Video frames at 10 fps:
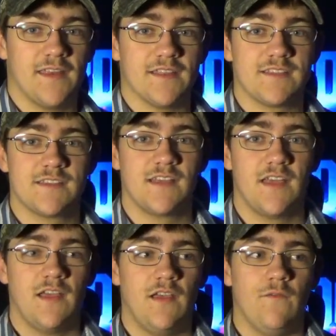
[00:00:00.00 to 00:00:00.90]
it's
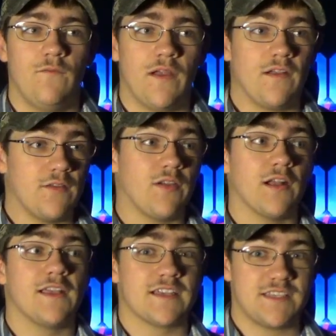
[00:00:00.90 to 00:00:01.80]
very,
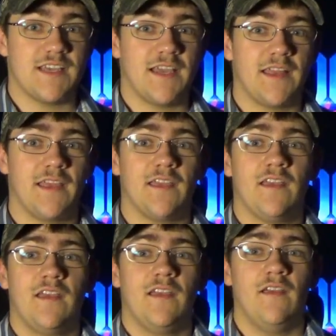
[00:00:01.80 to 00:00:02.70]
very exciting.